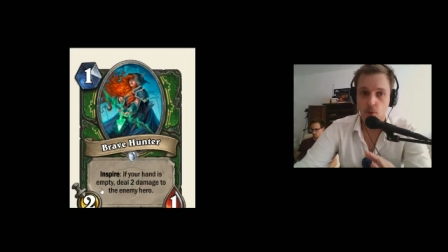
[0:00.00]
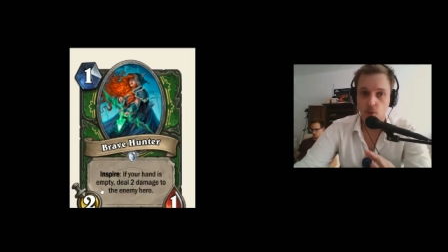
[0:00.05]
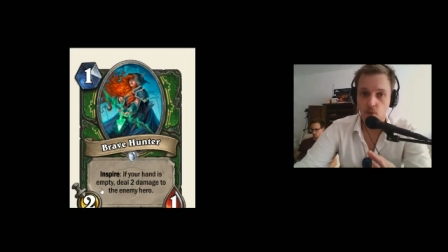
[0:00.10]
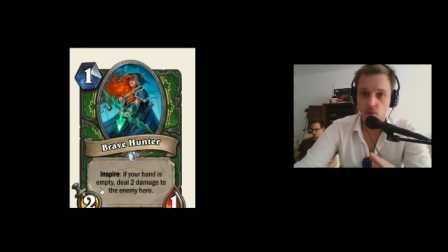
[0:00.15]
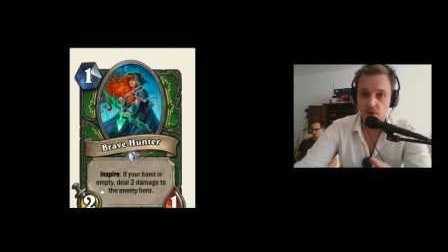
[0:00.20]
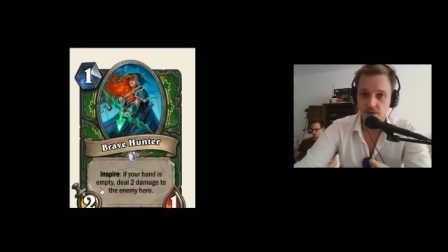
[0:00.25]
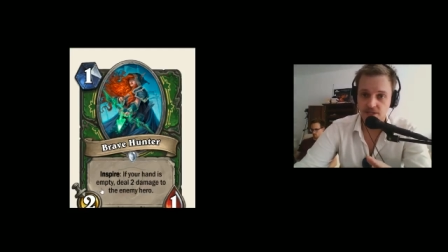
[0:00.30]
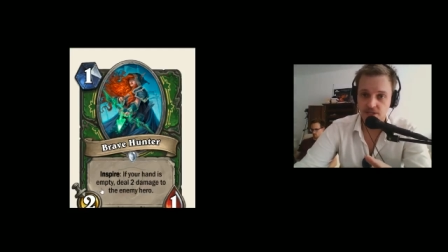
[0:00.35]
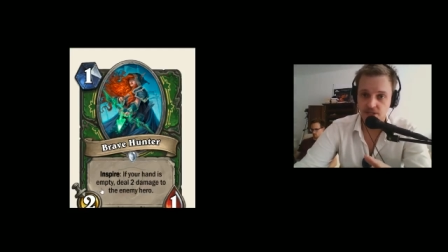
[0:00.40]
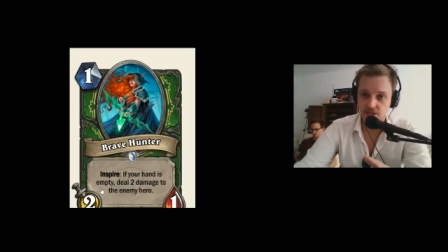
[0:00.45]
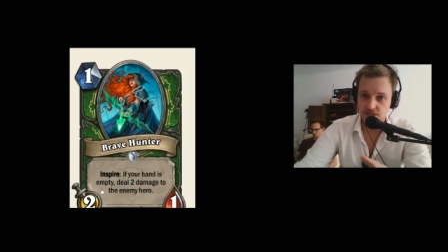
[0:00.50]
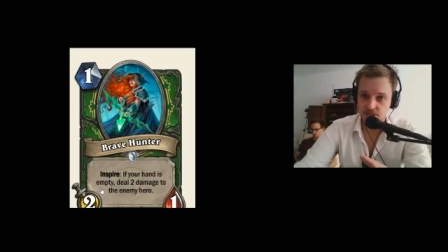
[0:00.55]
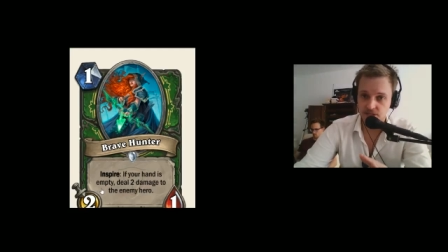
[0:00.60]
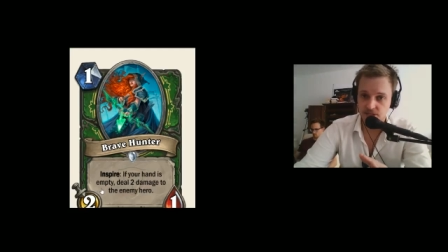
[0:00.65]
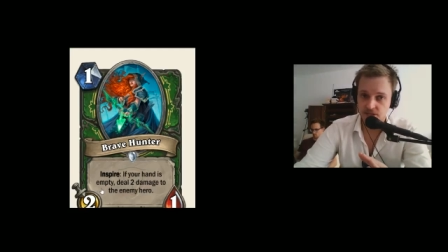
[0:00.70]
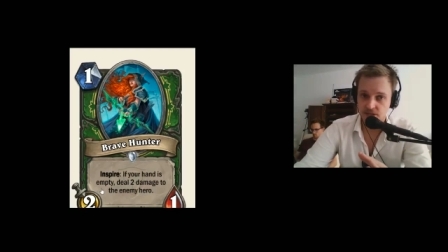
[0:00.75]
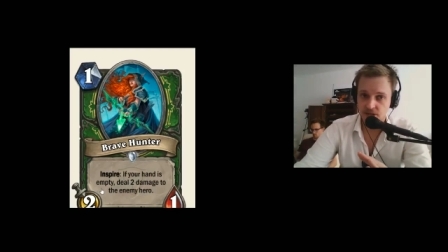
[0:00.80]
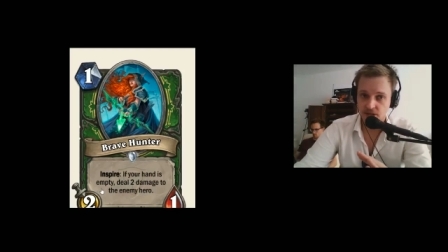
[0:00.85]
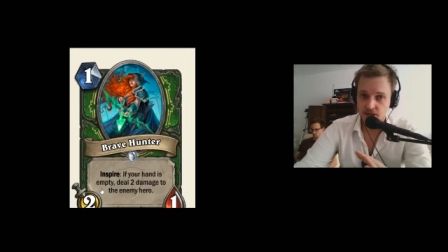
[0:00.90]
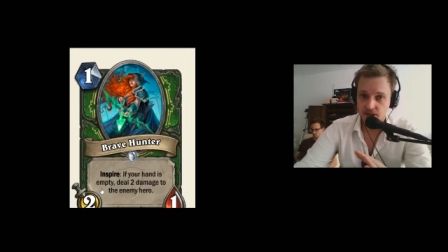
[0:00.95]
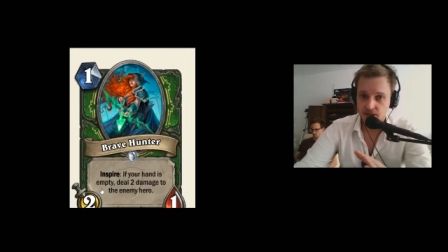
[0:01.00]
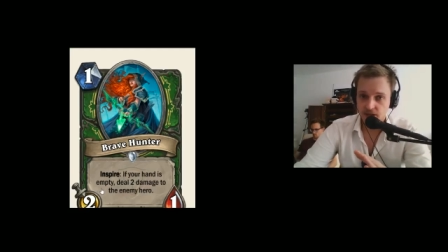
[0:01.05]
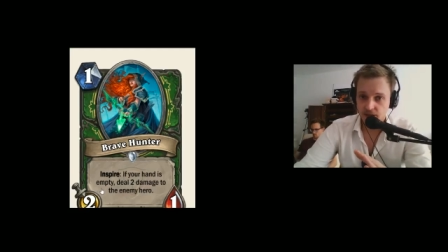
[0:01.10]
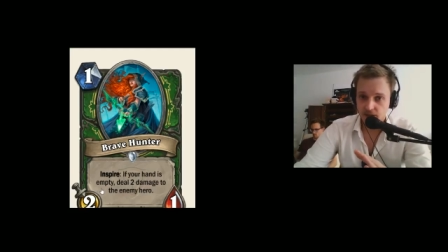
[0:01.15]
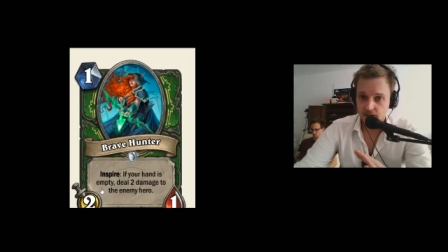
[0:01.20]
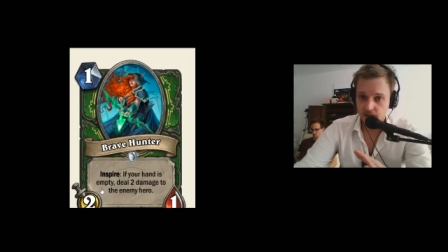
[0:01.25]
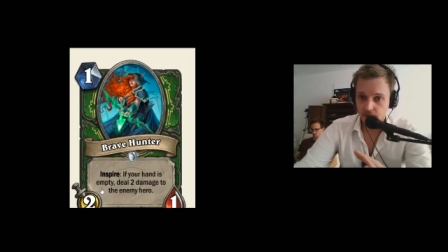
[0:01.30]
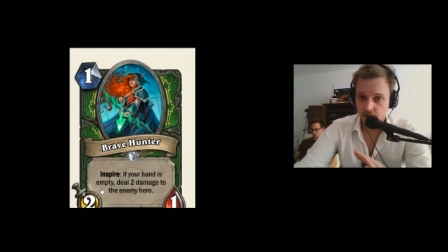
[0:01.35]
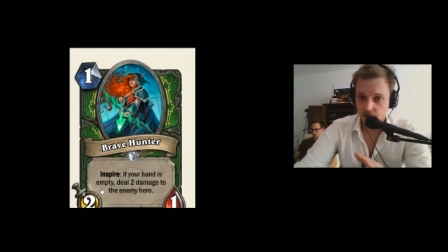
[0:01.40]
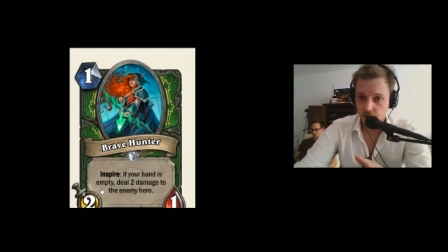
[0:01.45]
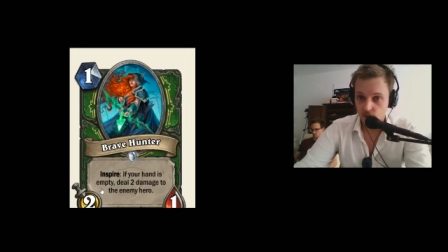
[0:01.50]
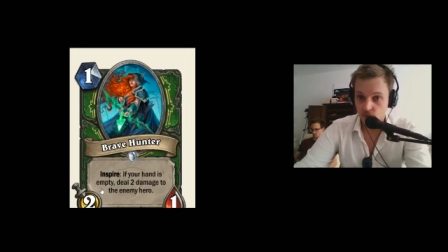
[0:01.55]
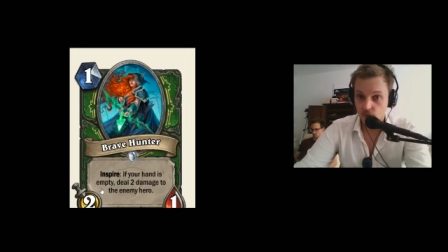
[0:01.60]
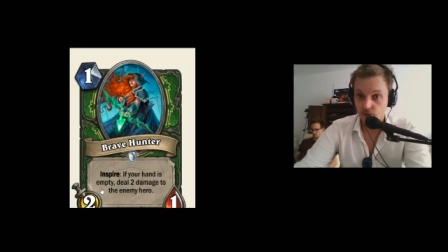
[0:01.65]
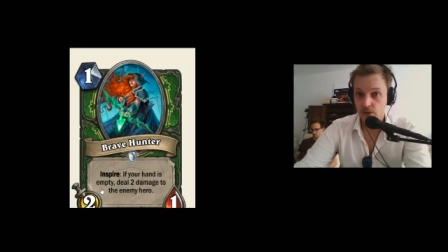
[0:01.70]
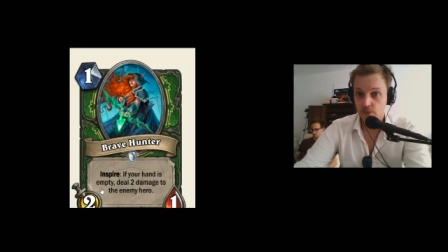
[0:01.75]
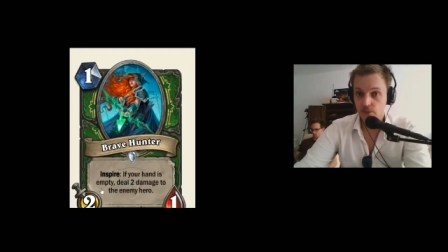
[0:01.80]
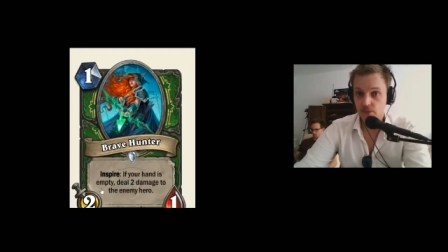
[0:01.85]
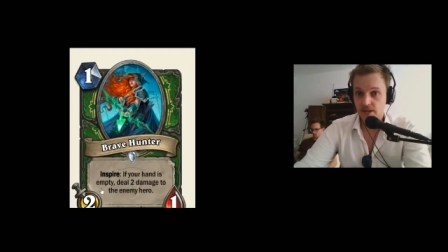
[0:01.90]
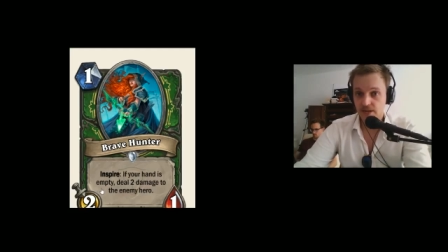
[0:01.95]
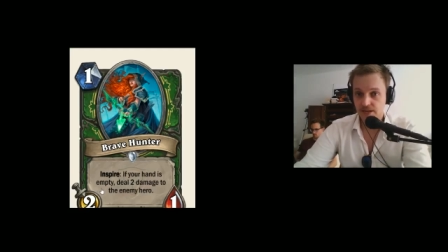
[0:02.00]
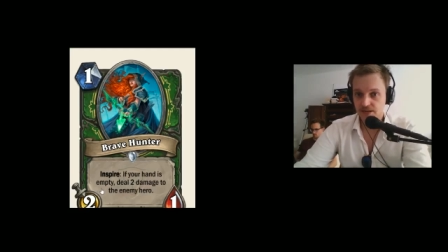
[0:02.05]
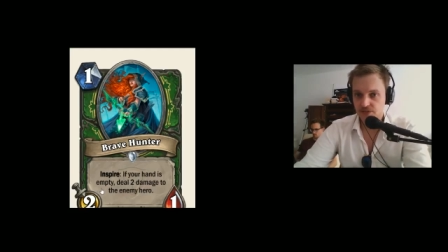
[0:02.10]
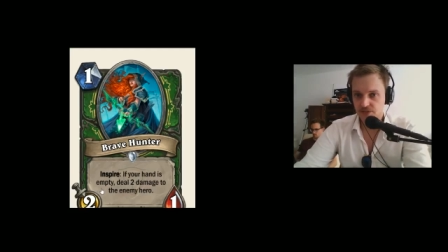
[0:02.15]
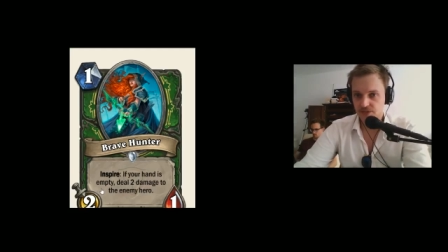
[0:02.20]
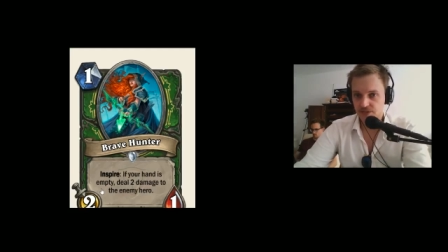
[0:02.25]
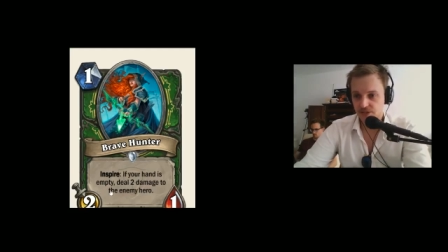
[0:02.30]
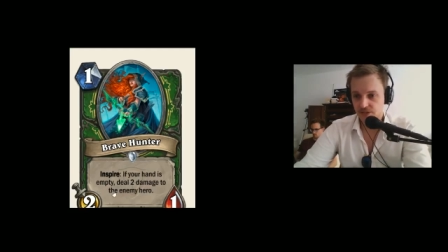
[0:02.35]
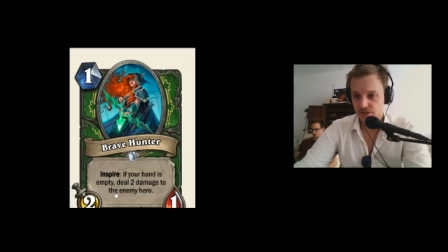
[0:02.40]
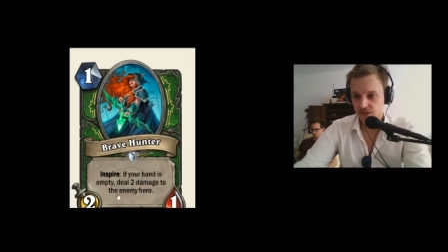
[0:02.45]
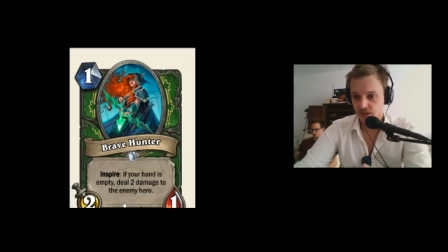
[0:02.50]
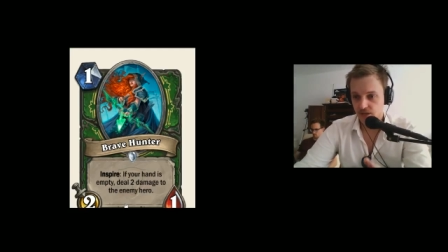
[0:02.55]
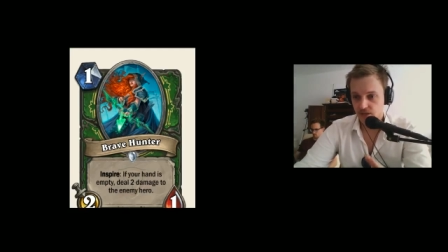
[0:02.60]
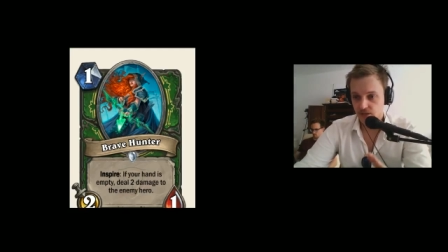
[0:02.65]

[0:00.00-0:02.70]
which is a really, really interesting thing.